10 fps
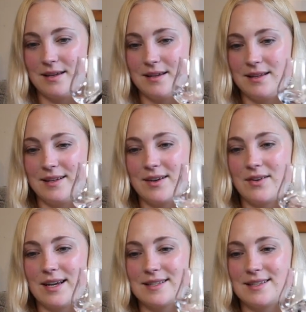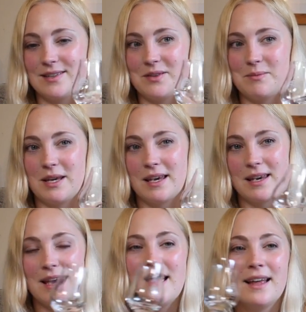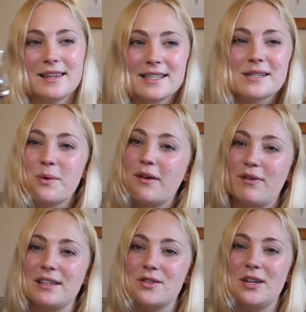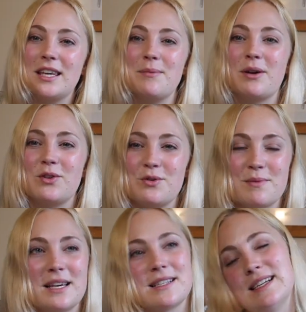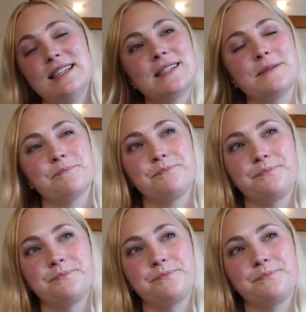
And the grassy new make. This is what I find tricky about new makes. Because